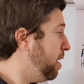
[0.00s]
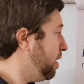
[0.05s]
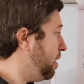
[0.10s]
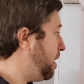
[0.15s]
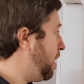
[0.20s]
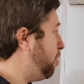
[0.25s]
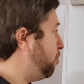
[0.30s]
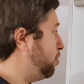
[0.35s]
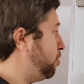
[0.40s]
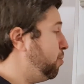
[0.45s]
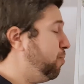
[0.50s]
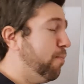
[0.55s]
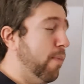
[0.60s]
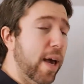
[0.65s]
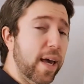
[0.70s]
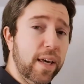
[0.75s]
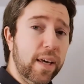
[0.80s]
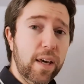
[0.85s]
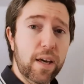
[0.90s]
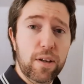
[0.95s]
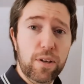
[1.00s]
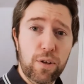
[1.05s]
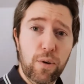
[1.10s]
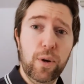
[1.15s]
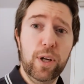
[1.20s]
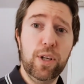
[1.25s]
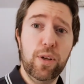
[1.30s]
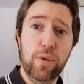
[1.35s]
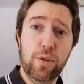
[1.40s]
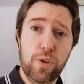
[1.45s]
Now, when you
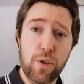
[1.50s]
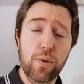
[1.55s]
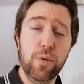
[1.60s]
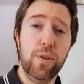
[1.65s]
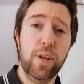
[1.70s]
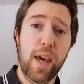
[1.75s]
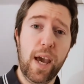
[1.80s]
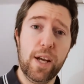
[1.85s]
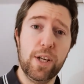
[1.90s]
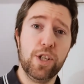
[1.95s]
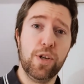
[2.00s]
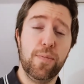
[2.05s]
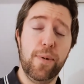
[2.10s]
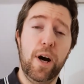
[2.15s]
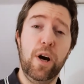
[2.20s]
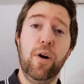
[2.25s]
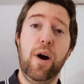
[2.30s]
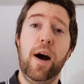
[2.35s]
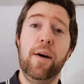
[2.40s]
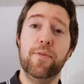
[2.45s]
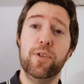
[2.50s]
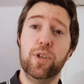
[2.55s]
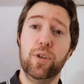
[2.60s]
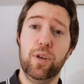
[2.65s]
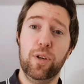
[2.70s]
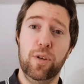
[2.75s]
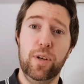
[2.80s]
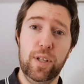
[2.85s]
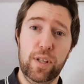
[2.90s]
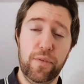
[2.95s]
do the HMO,
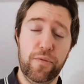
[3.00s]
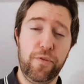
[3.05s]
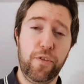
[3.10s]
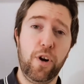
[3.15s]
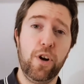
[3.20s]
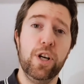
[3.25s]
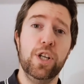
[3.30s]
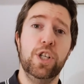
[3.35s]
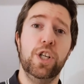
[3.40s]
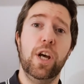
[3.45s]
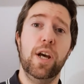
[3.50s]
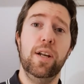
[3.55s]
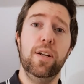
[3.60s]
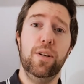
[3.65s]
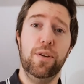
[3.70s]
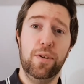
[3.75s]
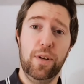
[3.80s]
obviously you need to furnish it.